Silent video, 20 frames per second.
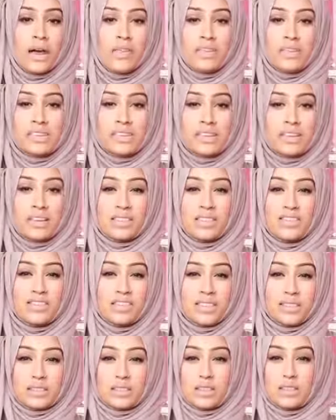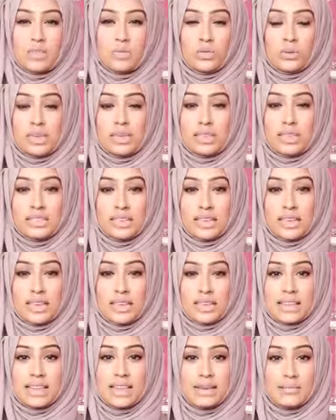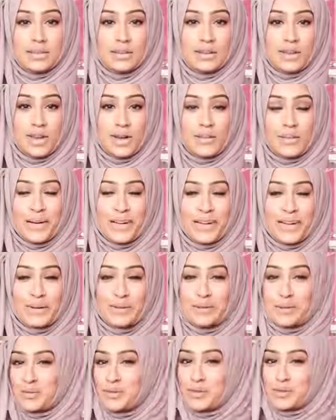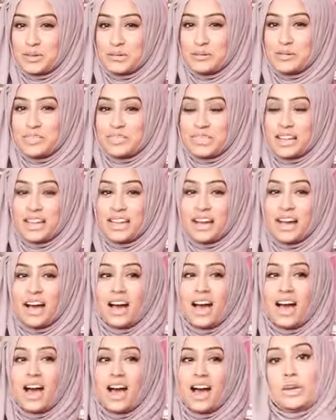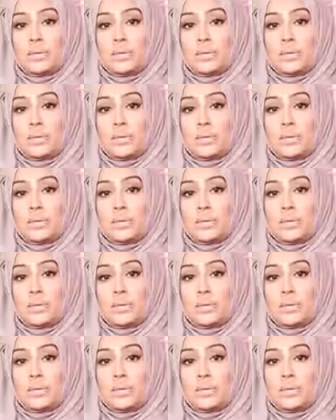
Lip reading: If there's any other videos that you want to see, then let me know and I will film them, inshallah.